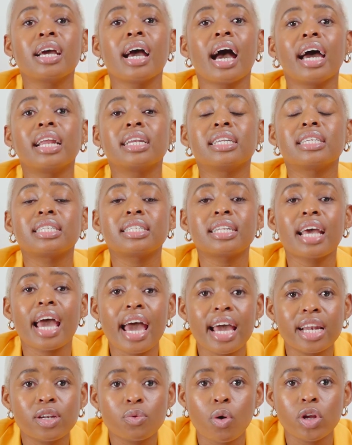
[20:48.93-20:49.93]

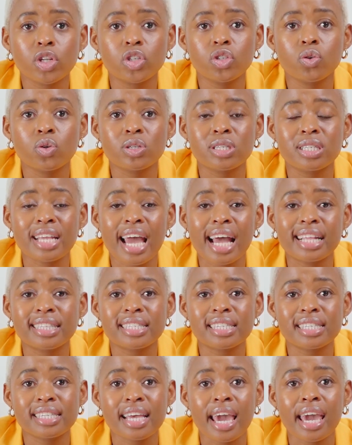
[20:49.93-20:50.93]
understand what your stats
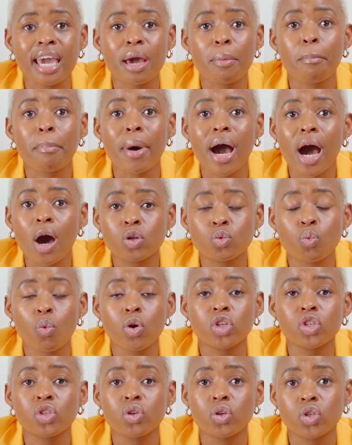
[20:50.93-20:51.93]
say about
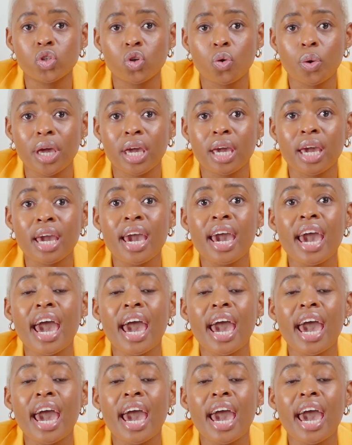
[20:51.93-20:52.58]
what you're doing,